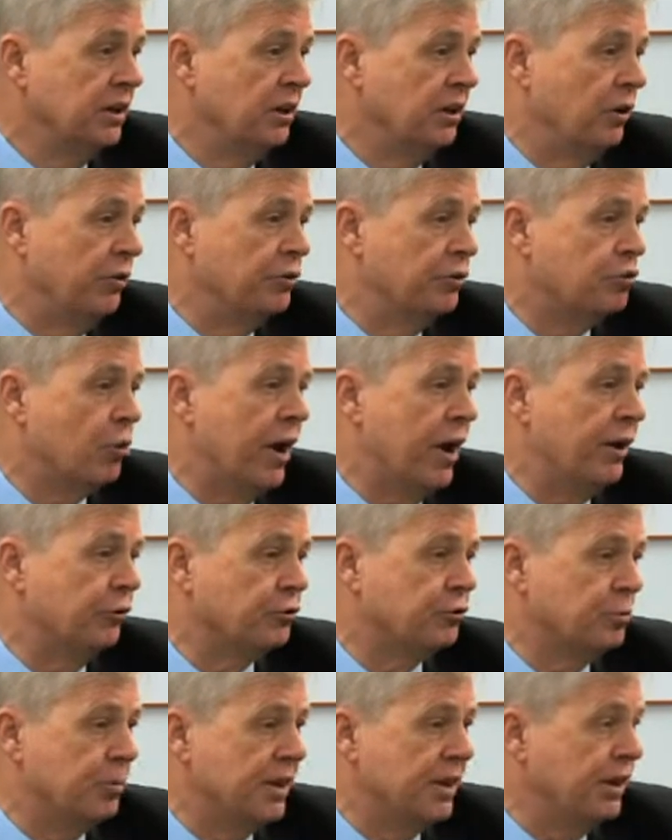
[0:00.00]
you know, the
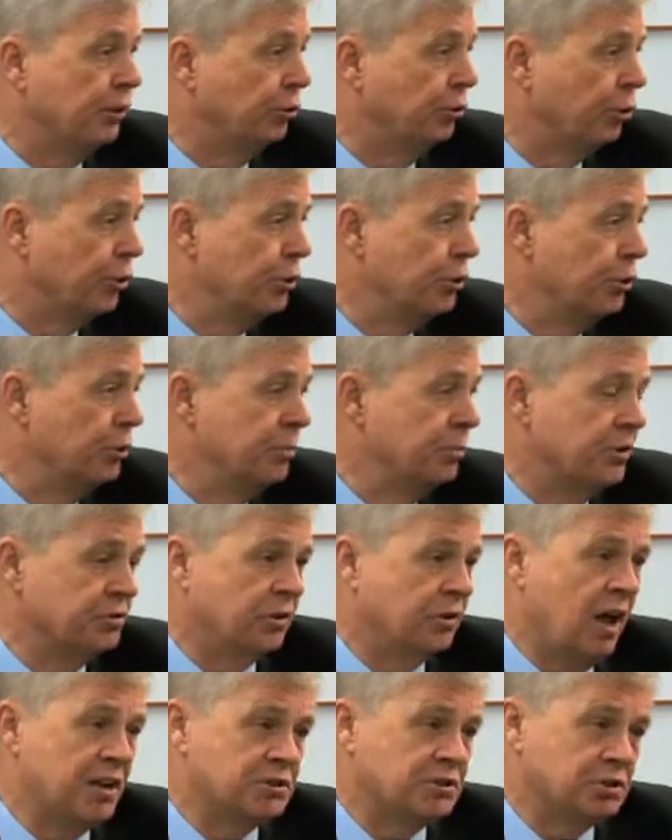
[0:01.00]
trails are being groomed. There's
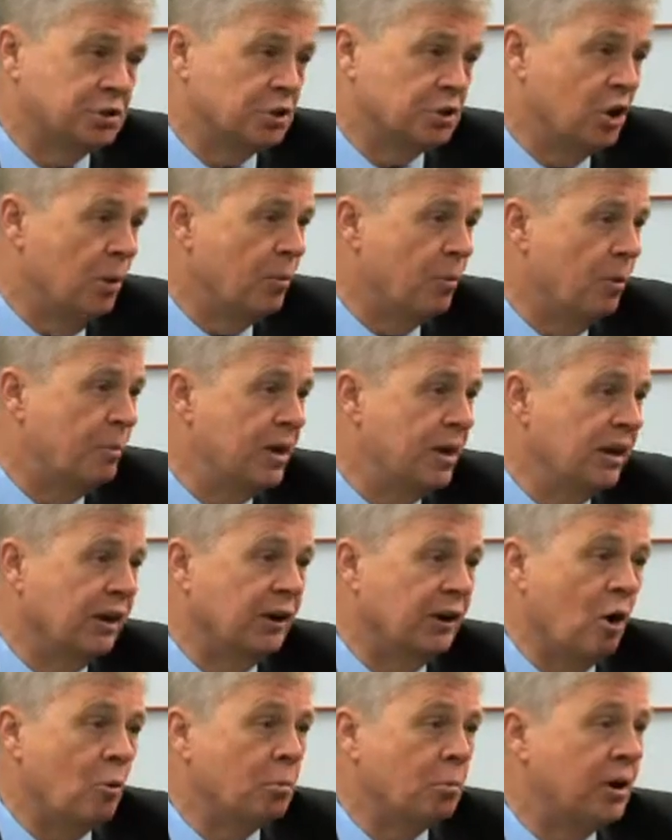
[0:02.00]
mm. lots of
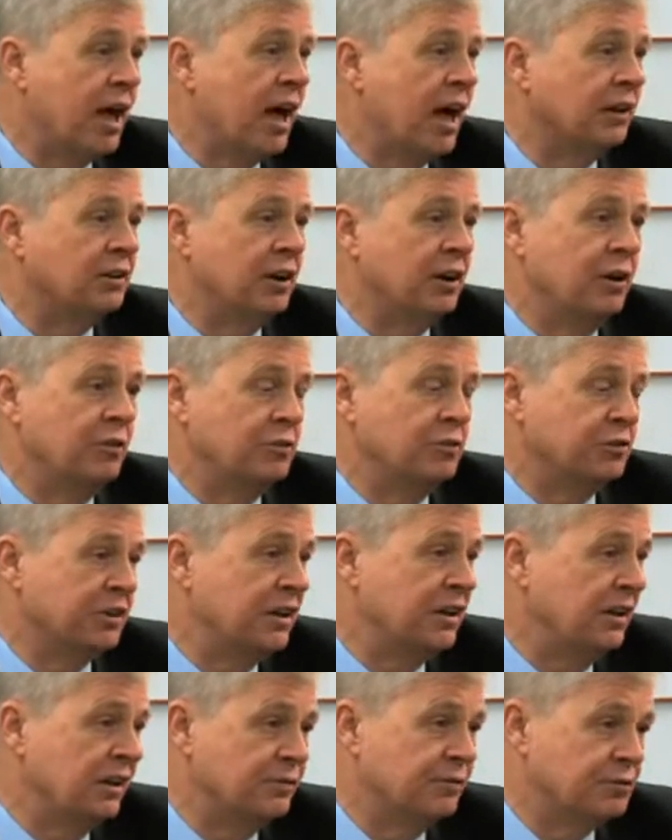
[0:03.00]
snowmobiling open out there. The
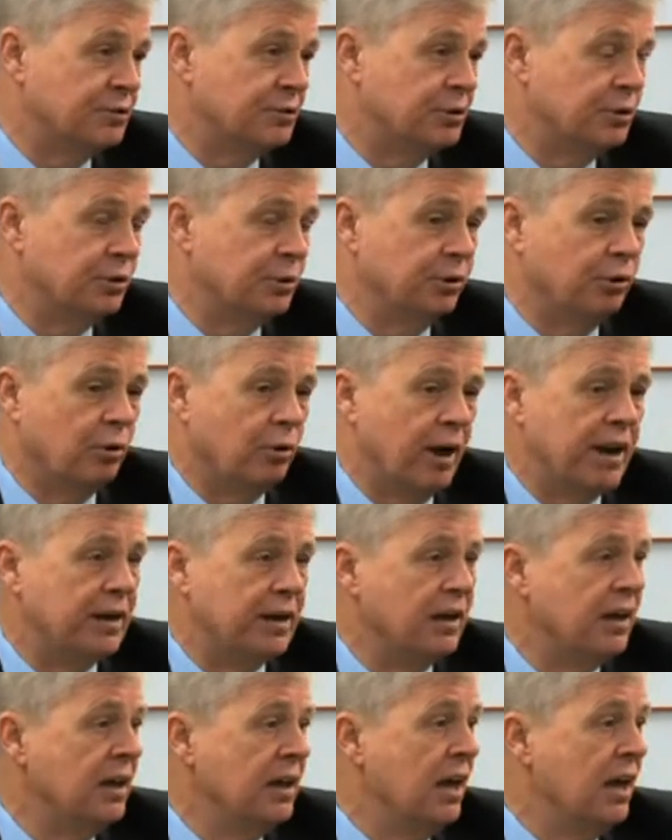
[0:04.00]
ski lifts are doing great.